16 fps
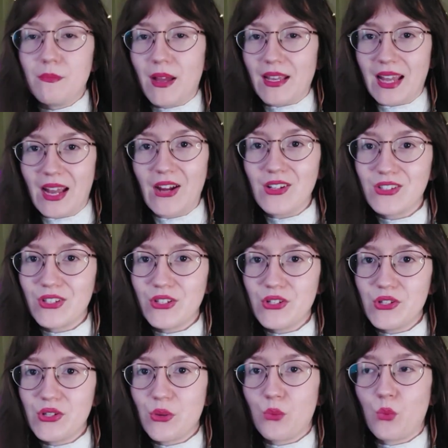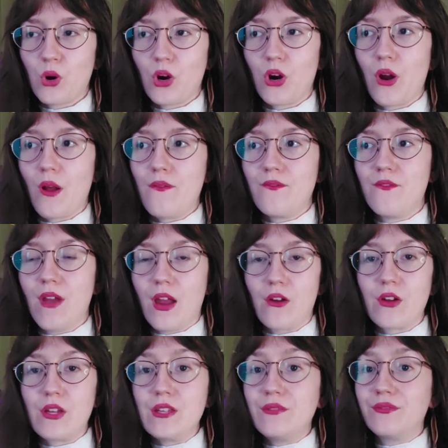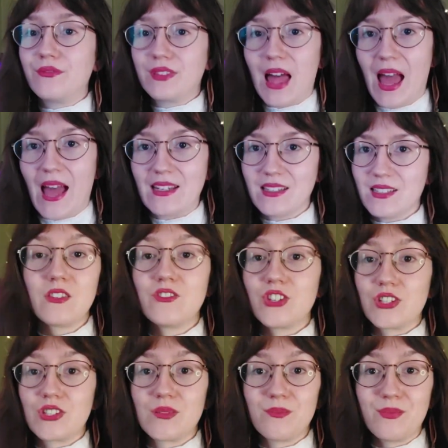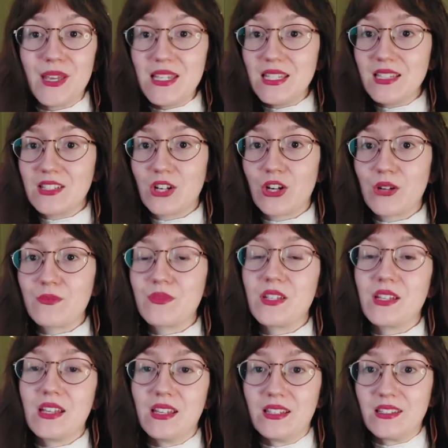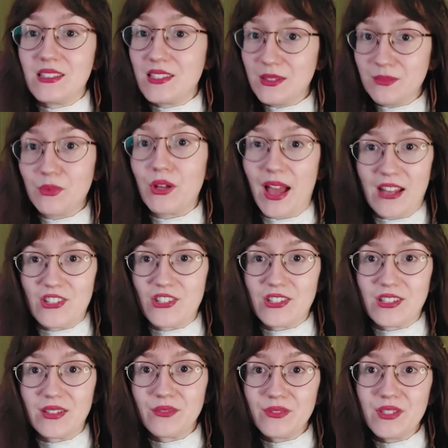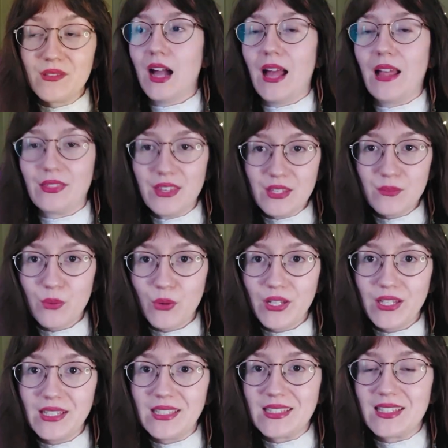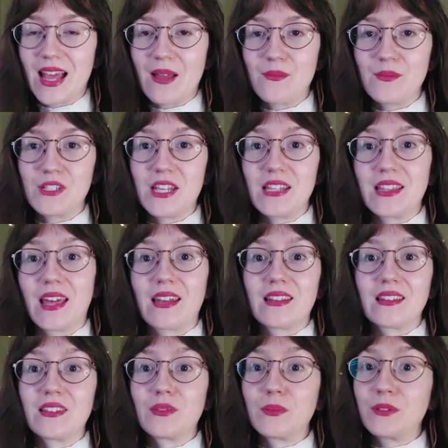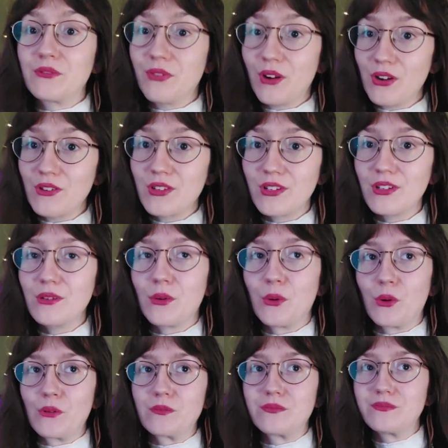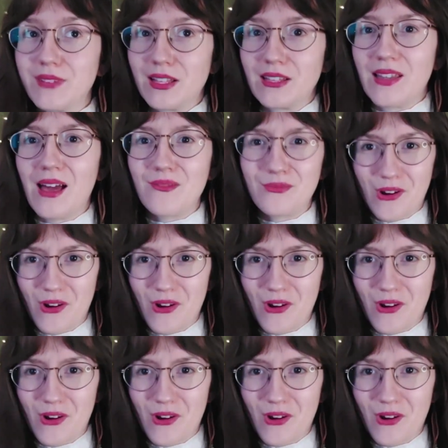my characters were very flat, just basic terms and simple adjectives. At this point, it's time to take that a little bit farther, or a lot